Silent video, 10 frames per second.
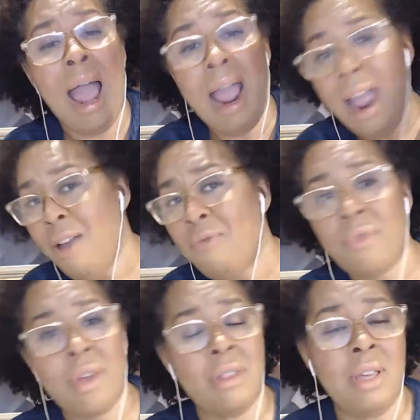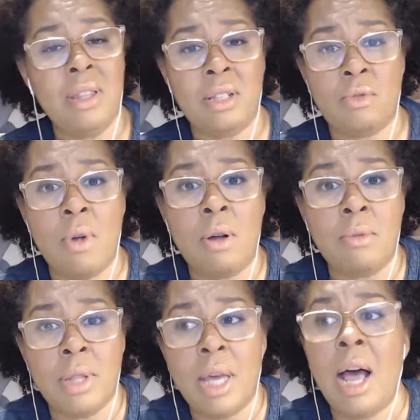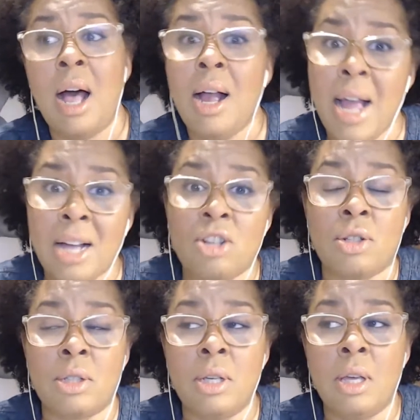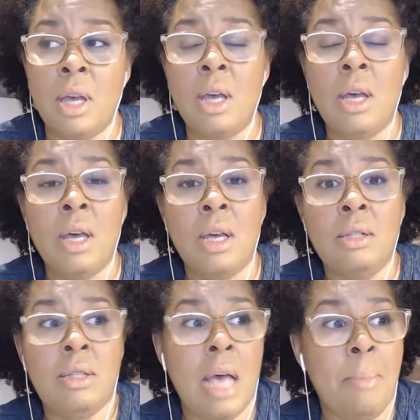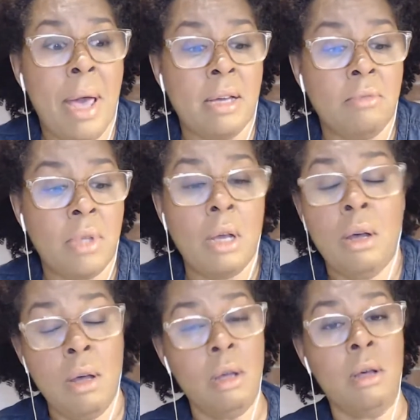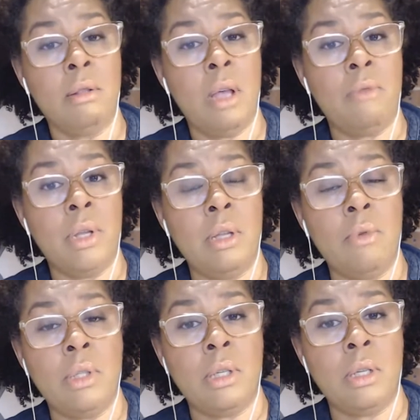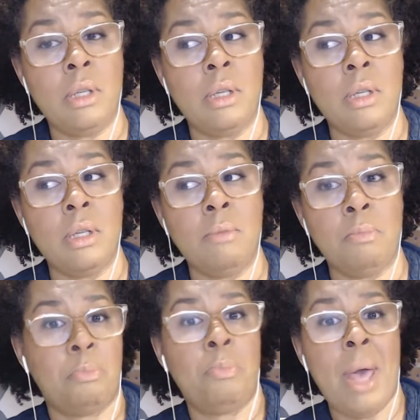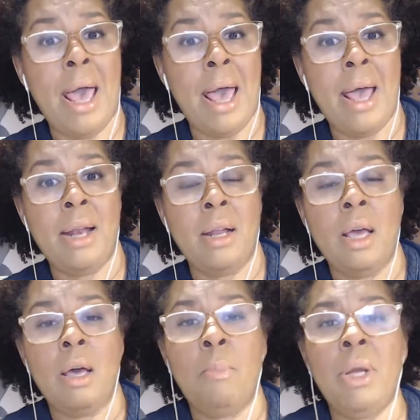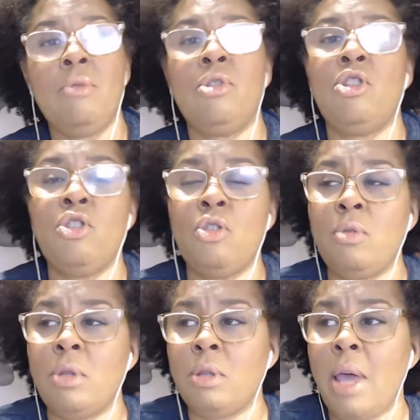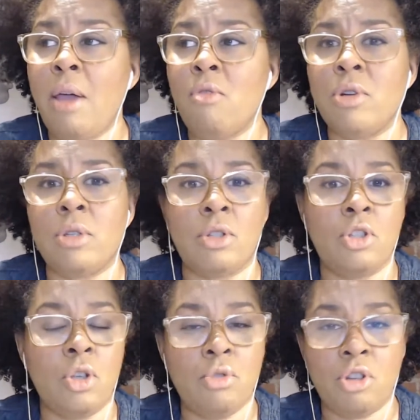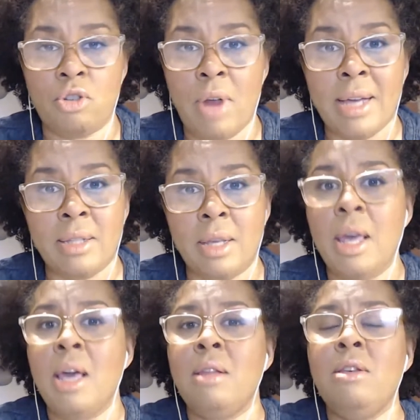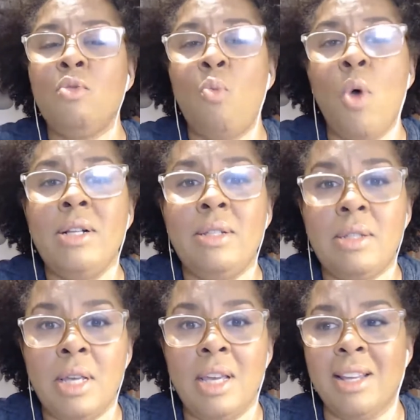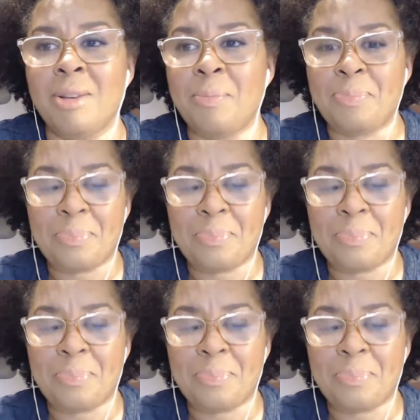everything that's wrong with it. I actually sat back and was like, that really wasn't bad. But the errors are so distracting. There's one scene,